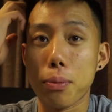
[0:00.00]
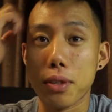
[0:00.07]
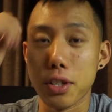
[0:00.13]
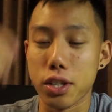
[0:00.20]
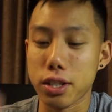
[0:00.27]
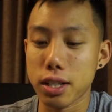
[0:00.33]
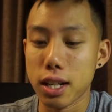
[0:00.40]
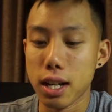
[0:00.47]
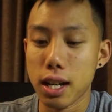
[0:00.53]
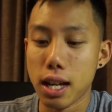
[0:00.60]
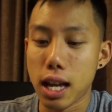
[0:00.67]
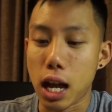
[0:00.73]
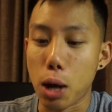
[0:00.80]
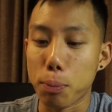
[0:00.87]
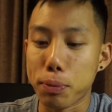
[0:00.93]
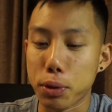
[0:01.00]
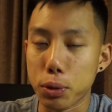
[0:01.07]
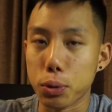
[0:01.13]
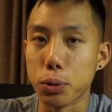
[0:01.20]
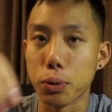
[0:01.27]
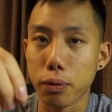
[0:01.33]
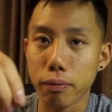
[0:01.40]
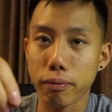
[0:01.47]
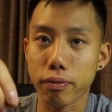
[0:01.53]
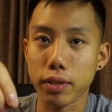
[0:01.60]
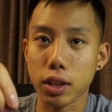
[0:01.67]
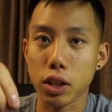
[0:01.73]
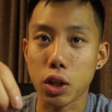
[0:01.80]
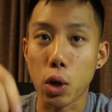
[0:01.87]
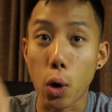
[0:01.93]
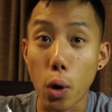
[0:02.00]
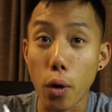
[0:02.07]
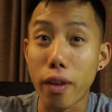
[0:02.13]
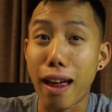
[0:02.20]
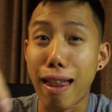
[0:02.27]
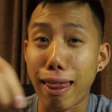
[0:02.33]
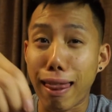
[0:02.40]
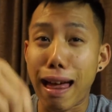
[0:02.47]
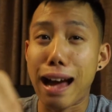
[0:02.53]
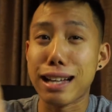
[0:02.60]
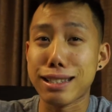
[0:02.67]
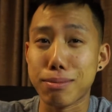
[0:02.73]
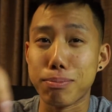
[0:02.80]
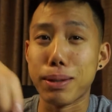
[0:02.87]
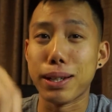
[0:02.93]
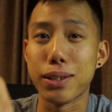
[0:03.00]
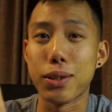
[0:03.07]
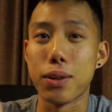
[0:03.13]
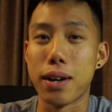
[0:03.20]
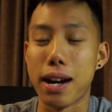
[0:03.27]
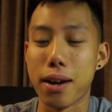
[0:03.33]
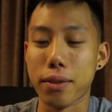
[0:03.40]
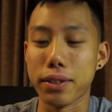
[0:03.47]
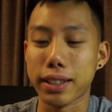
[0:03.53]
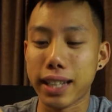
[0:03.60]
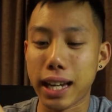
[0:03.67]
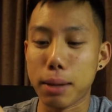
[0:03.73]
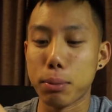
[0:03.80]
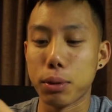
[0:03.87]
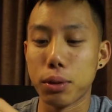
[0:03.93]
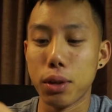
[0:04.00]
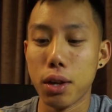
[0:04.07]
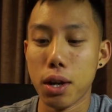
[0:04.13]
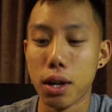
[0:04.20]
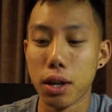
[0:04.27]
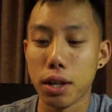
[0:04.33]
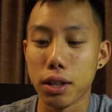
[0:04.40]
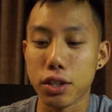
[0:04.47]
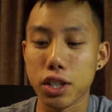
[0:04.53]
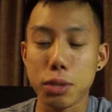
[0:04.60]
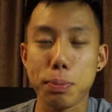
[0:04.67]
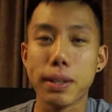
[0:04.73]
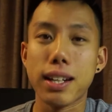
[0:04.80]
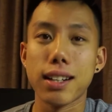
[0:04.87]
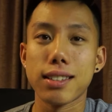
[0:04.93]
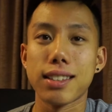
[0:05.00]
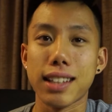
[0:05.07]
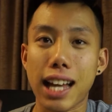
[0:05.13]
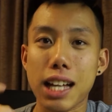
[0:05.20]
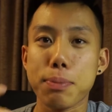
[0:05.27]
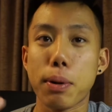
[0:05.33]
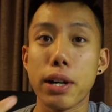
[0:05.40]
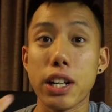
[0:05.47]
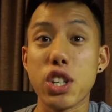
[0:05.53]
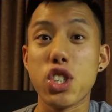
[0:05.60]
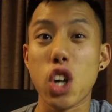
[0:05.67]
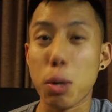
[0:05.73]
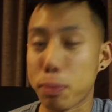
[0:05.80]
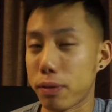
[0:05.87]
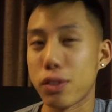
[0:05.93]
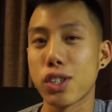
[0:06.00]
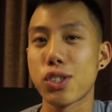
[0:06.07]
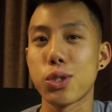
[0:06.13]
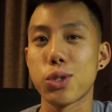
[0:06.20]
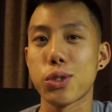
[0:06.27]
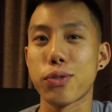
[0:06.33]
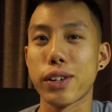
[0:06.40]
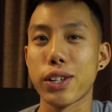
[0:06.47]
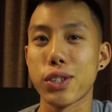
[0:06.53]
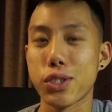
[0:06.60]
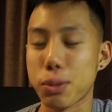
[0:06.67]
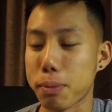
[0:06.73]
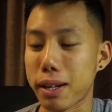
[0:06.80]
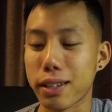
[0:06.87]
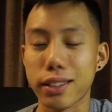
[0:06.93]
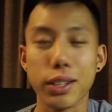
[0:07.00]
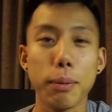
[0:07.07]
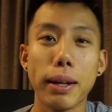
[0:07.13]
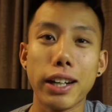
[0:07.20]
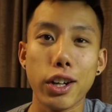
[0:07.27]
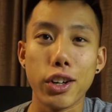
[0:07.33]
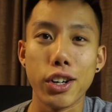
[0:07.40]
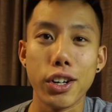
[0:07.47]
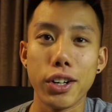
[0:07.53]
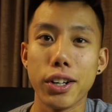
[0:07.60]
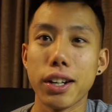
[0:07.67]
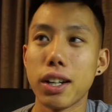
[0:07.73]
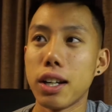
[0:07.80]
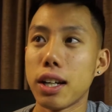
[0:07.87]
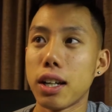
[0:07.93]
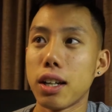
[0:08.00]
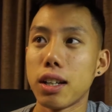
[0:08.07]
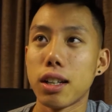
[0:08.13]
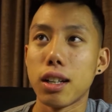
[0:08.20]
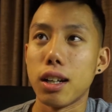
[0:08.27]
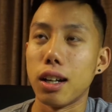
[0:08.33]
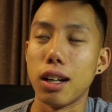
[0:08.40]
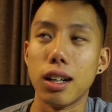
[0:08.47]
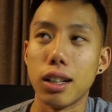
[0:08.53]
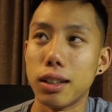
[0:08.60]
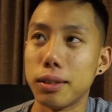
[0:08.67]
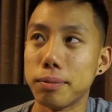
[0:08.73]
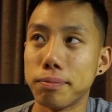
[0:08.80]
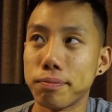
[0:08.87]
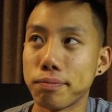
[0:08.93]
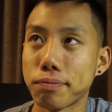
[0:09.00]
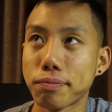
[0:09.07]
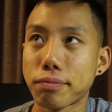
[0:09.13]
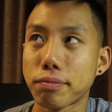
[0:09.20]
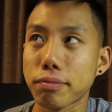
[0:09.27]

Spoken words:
to just help you curl that last bit around the cable. Just because the last part is sharp, if you just use your fingers, you might get hurt. Um,